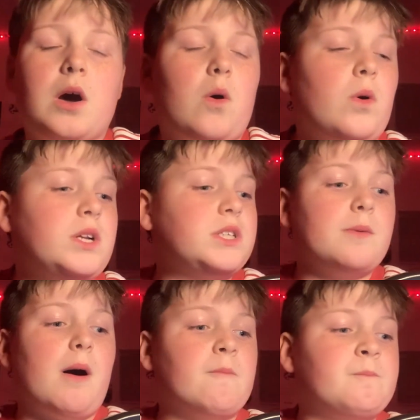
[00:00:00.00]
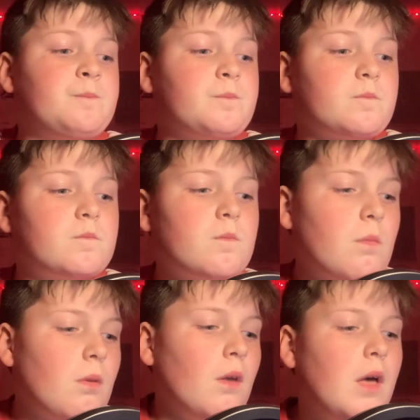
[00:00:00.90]
Honestly, man.
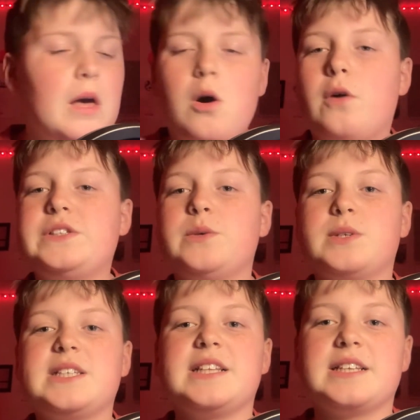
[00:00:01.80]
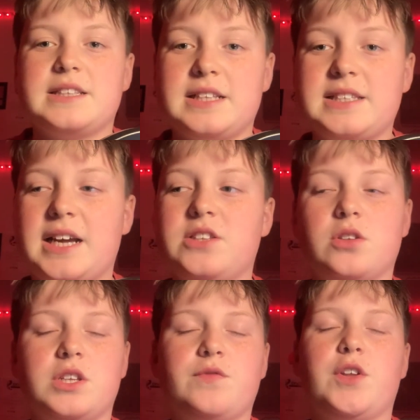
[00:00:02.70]
Obviously, you would have seen the title
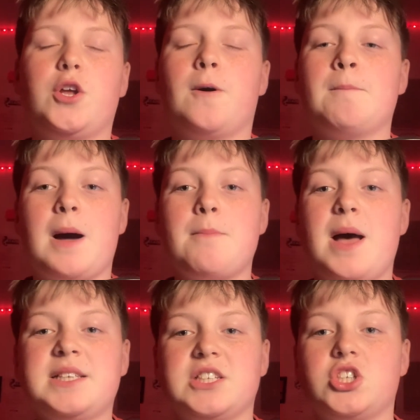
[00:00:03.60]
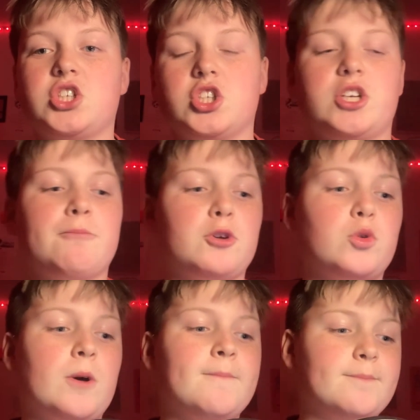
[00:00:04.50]
of this video, my message to Jim
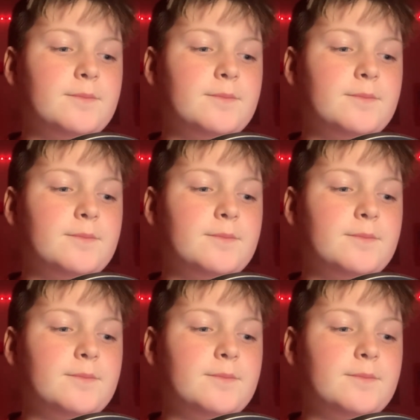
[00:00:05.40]
Goodwin.